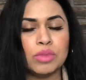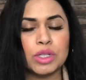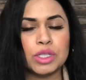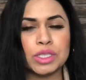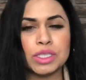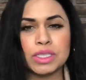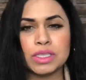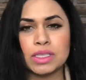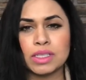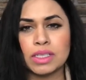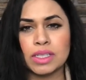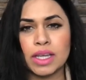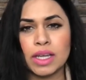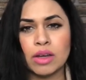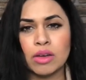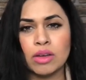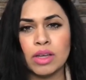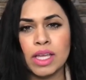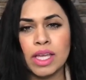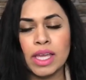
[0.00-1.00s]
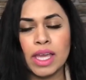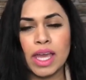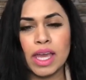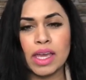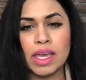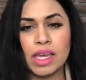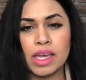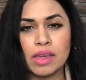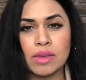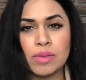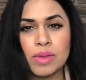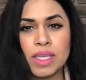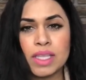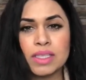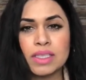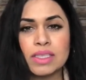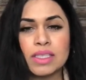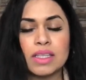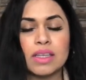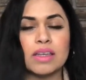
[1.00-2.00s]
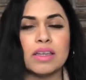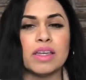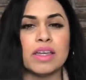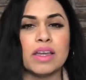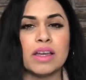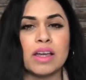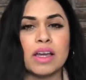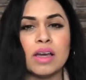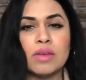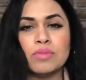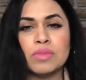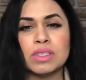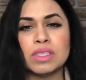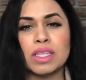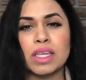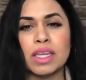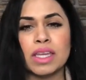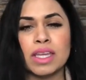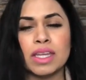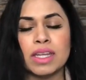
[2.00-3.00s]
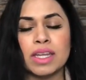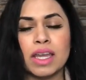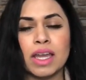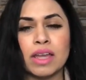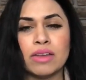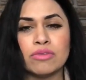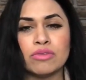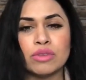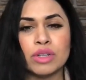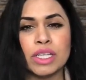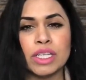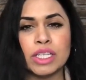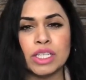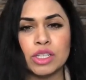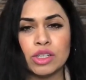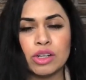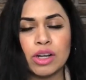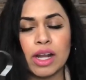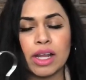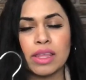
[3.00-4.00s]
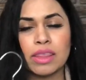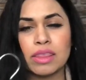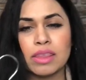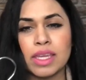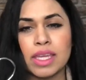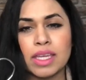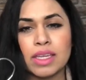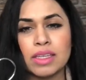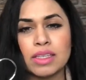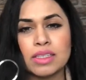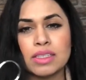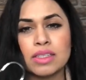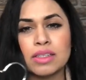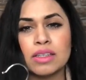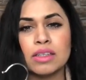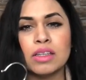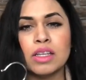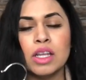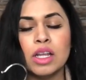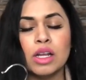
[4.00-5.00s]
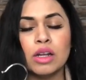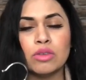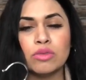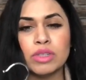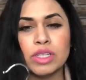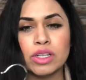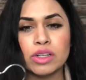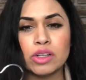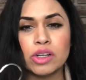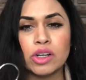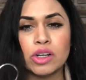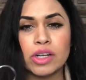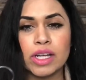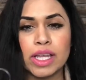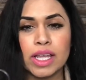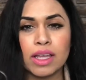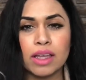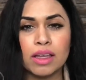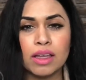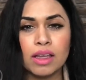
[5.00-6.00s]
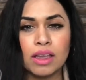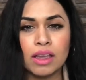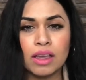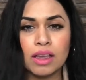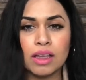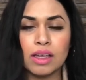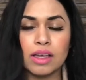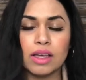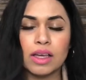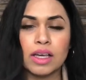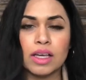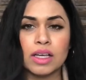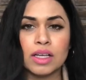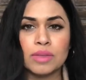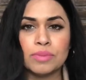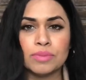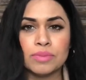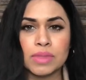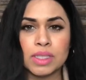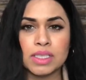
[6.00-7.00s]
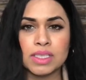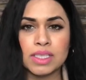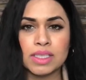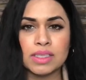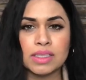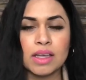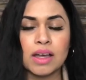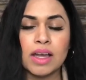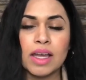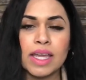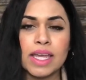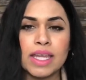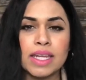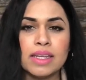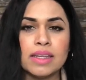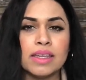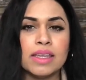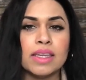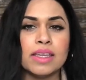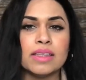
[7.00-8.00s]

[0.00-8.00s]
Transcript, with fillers: purchase it now. Uh, comes in every year, I think. It's a reoccurring um, design.